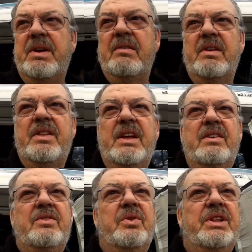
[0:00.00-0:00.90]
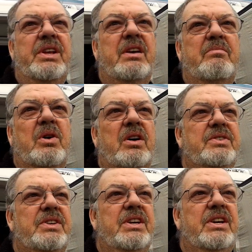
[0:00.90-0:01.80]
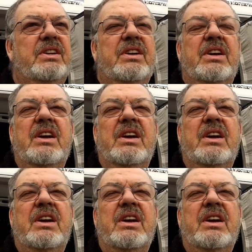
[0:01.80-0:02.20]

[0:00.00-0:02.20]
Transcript: everything, doing the unboxing and